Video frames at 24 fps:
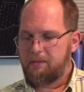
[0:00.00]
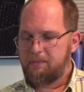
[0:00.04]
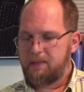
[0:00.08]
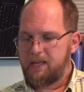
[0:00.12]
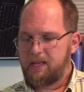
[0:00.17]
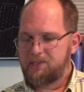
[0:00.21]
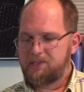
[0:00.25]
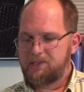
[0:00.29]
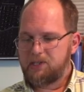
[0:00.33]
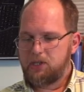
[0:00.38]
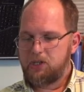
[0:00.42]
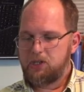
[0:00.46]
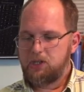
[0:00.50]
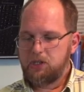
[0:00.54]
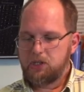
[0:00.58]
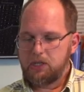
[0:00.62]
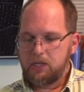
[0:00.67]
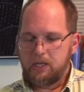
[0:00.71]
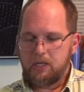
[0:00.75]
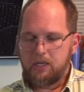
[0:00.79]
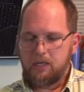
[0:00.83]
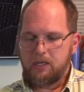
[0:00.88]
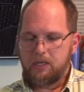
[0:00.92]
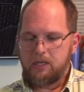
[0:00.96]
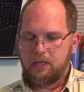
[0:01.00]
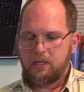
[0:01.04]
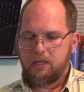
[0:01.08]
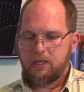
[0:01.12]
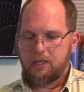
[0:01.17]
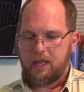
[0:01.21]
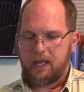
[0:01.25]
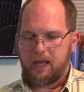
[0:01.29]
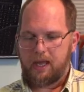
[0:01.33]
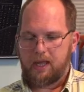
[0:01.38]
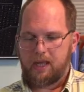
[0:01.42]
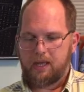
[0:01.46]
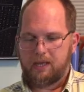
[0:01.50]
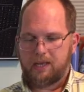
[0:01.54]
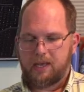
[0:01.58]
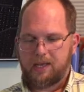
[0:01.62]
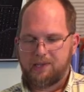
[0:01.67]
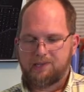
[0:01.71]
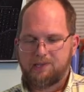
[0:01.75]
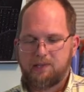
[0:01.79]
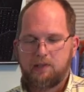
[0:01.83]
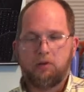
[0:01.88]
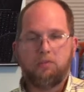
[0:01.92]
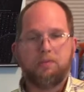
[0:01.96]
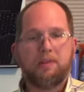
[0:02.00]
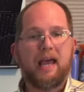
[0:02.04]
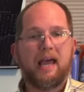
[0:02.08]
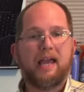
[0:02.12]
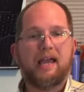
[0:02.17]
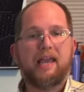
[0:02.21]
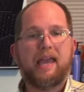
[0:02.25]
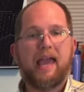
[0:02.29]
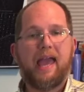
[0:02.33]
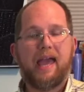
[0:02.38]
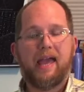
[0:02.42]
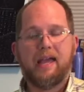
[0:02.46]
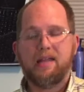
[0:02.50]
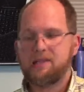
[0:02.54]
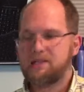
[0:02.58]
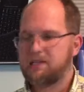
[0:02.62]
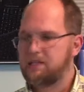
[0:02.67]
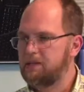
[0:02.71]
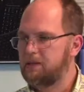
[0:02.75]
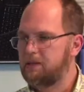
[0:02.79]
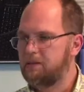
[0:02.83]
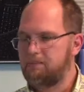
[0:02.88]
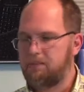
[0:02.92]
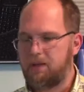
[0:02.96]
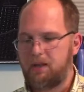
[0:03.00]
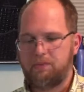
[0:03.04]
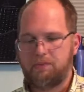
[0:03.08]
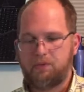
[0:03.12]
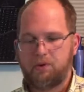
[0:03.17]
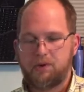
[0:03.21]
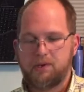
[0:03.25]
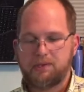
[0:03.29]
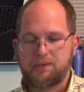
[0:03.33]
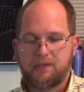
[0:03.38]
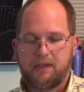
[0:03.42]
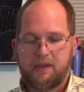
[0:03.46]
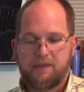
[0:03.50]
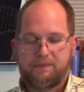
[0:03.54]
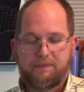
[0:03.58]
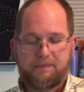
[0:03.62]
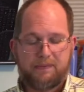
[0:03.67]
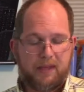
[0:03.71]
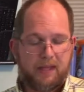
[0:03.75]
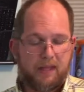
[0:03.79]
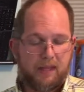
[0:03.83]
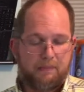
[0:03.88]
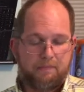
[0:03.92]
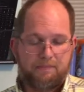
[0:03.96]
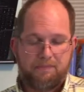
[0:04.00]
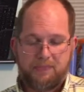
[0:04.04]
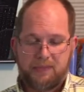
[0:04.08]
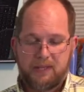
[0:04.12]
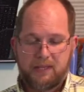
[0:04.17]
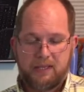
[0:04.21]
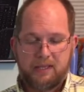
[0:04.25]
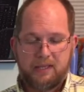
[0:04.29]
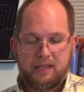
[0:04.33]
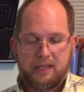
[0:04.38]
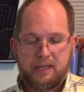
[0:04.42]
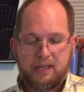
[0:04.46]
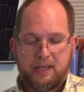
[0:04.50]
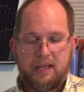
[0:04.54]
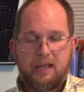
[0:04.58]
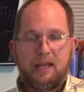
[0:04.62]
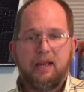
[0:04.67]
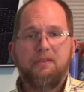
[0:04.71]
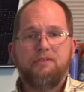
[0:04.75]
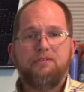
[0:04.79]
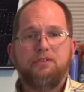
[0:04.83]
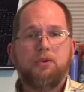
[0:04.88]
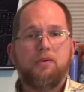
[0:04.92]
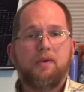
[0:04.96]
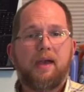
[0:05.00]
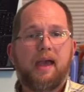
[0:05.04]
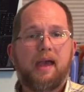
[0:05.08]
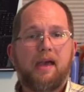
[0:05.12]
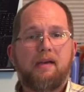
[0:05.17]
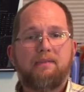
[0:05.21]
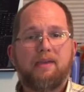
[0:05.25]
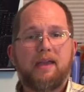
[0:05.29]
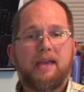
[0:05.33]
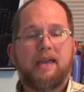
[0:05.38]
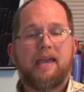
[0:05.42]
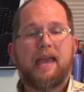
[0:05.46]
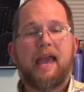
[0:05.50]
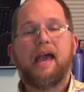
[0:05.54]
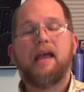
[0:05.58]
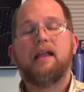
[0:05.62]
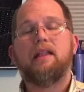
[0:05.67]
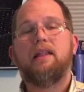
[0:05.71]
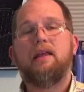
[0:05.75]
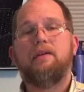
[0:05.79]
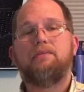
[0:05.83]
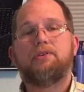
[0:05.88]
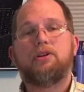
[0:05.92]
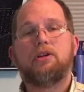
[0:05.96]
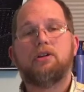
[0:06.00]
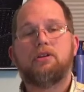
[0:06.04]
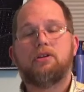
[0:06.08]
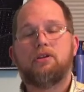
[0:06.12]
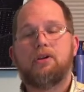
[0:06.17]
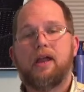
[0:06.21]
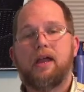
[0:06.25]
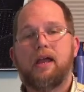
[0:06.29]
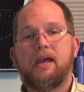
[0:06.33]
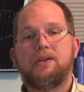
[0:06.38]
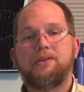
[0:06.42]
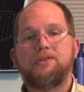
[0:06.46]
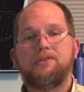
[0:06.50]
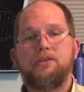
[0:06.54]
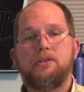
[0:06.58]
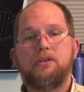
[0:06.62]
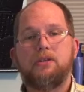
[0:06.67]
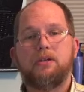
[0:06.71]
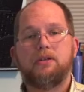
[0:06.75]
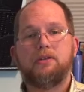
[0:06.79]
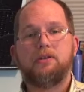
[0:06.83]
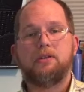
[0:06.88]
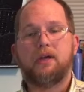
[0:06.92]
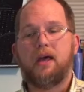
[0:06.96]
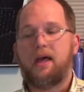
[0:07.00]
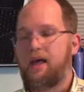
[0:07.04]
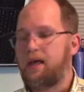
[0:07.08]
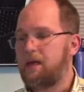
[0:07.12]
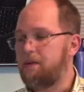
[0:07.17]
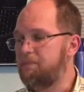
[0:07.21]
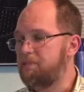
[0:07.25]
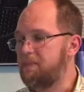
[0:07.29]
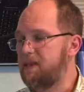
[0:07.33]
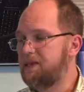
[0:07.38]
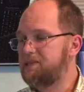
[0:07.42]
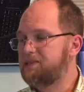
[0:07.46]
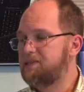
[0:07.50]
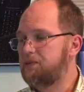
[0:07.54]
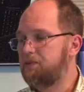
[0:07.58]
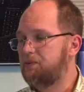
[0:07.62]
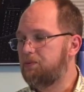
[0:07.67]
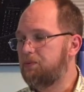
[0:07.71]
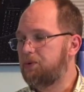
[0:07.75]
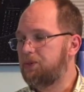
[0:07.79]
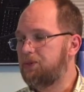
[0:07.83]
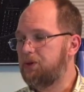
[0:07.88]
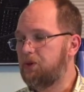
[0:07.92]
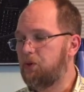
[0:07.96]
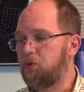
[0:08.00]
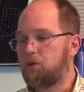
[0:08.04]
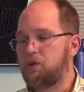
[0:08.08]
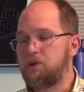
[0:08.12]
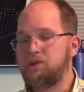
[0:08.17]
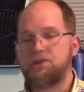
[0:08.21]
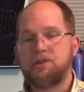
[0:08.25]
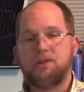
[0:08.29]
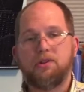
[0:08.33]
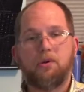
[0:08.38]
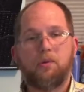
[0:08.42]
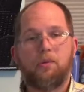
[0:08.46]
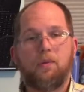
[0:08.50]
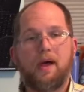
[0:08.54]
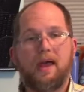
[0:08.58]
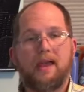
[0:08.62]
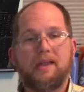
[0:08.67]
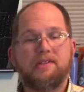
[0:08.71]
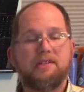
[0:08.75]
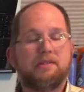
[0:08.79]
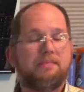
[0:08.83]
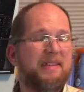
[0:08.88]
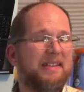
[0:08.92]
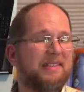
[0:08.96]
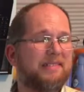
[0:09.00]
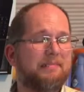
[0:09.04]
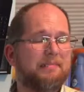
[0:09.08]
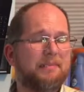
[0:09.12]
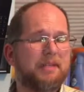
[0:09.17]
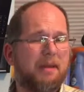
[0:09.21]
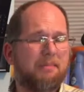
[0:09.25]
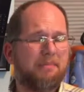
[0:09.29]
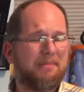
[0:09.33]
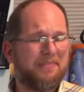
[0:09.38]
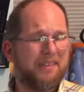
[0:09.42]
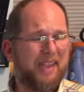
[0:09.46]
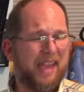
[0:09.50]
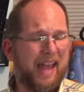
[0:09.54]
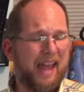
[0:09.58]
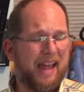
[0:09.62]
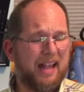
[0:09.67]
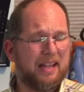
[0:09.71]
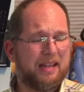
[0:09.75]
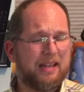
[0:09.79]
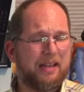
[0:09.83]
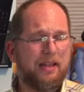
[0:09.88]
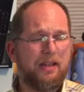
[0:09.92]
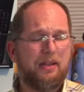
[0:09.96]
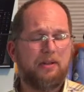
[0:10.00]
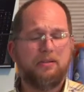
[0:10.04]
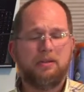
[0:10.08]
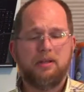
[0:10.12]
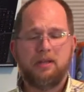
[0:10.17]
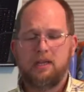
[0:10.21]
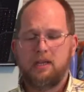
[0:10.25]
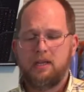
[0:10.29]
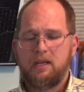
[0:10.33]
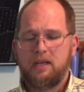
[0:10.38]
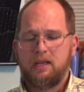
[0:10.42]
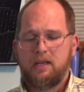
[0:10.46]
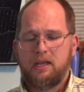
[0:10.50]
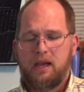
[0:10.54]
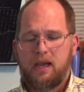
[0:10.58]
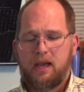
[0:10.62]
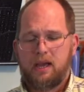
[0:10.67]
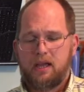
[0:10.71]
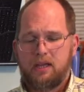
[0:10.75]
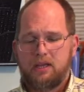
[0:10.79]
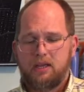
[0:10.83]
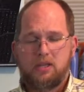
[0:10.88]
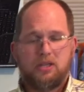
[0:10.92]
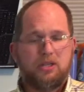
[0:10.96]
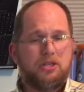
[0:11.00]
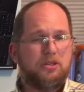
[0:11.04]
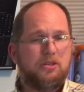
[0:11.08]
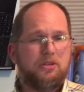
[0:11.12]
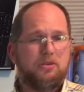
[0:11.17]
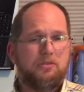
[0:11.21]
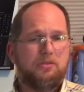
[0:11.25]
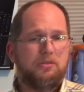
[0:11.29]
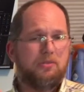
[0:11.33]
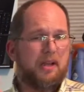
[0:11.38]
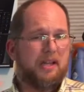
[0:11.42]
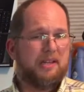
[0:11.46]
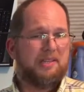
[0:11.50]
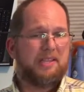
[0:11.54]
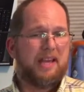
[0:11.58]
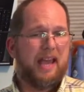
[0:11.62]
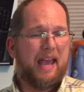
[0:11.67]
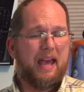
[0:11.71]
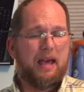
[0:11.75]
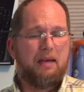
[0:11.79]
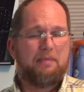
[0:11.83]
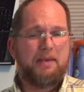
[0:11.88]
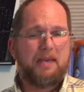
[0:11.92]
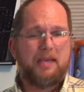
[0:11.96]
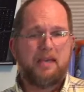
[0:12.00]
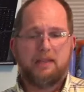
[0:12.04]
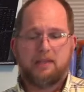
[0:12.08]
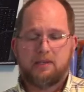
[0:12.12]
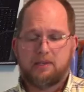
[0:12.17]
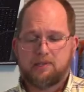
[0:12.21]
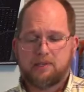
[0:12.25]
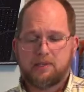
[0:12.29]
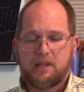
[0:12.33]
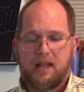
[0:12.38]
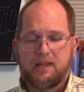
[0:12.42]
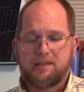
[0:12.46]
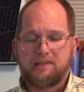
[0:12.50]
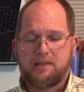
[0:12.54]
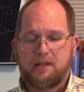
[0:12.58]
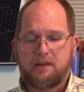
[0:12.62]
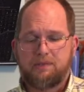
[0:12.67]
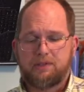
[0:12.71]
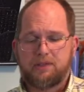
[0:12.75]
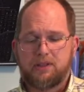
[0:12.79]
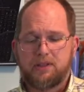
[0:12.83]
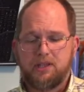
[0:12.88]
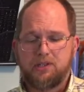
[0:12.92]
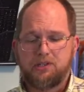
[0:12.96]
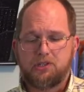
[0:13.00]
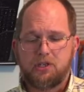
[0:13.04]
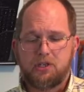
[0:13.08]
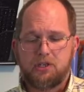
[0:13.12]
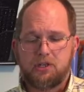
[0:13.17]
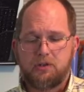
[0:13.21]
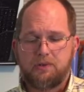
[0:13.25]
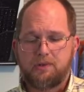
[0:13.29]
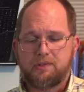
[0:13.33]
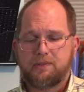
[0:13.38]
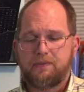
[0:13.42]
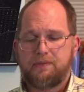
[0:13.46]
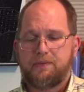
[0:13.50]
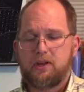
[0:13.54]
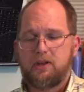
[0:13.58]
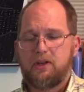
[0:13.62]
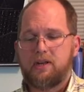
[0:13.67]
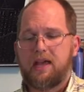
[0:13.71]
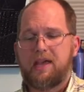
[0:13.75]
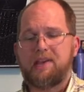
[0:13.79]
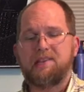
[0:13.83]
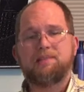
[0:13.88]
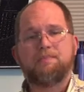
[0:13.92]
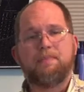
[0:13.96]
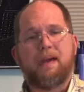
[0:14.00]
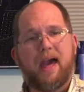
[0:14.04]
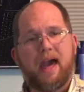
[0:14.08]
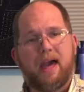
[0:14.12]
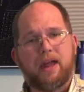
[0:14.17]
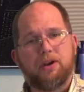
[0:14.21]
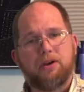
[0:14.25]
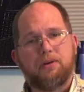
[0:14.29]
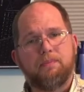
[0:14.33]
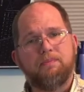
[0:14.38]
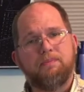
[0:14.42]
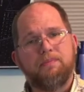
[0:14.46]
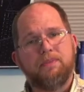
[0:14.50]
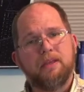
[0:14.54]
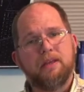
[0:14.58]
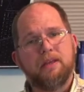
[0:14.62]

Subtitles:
It's a good, nice little black cat. But of course, if you have a cat lover in your house, you could mix it with the orange and the white to make some type of calico. You could do a tabby. There's lots of different things you can do. It's a very nice pattern.